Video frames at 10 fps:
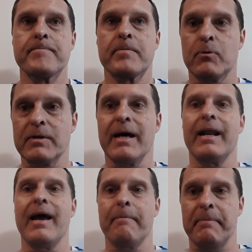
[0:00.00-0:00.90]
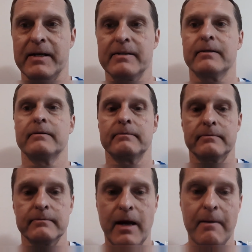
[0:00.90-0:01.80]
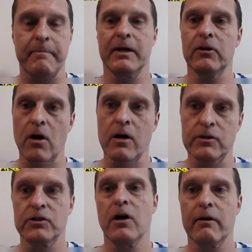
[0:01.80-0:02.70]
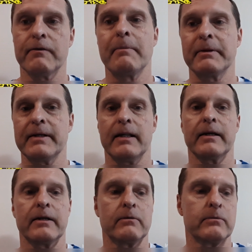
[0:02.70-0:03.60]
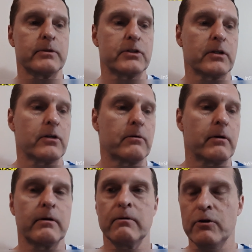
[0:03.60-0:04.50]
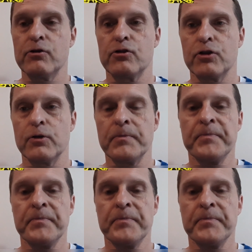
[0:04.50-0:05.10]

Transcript: with that epic, epic long song from that Metallica used to do.